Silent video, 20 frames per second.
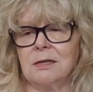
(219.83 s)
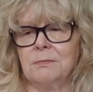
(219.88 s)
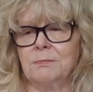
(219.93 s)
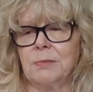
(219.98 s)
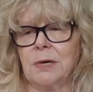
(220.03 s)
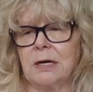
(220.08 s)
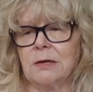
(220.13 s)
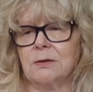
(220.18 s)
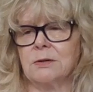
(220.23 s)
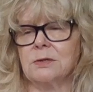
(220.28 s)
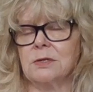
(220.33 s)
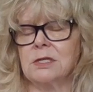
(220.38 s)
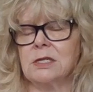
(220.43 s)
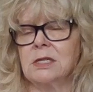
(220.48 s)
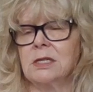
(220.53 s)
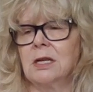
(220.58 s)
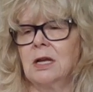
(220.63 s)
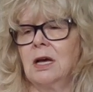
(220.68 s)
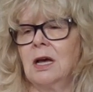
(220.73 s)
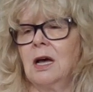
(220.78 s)
about.
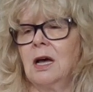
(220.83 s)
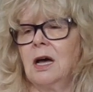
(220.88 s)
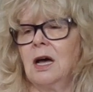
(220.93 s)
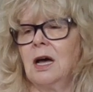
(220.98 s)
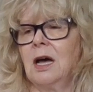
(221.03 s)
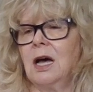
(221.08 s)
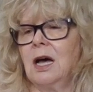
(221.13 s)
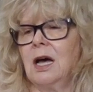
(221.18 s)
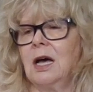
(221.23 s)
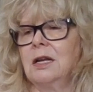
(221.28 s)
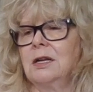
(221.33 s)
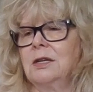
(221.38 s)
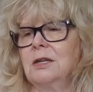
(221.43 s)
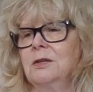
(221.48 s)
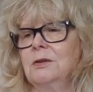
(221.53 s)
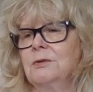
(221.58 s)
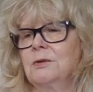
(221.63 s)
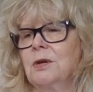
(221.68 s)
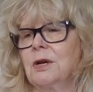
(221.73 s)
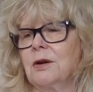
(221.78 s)
A
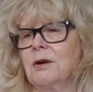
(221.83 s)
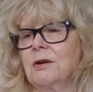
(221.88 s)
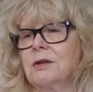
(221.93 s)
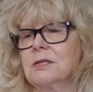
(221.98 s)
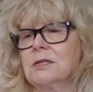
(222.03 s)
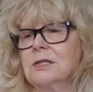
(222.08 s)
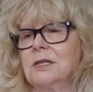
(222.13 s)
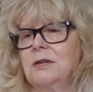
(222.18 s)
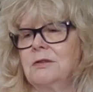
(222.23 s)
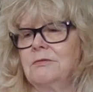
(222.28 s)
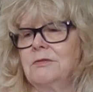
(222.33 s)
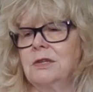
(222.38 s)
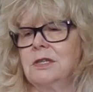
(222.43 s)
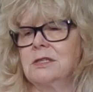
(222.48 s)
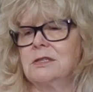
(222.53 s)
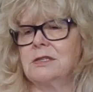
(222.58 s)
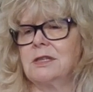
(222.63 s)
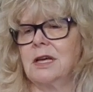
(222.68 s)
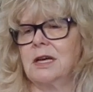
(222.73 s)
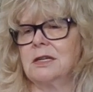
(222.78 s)
new currency
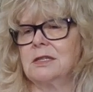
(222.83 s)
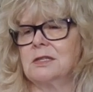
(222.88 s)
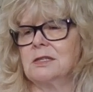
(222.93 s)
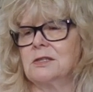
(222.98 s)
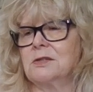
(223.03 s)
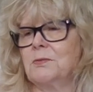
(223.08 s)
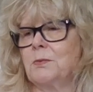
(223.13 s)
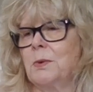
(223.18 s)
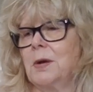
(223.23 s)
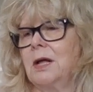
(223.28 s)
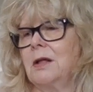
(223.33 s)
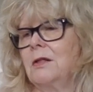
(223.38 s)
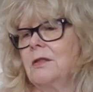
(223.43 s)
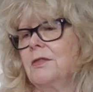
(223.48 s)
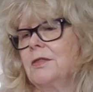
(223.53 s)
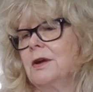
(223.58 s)
reset as well.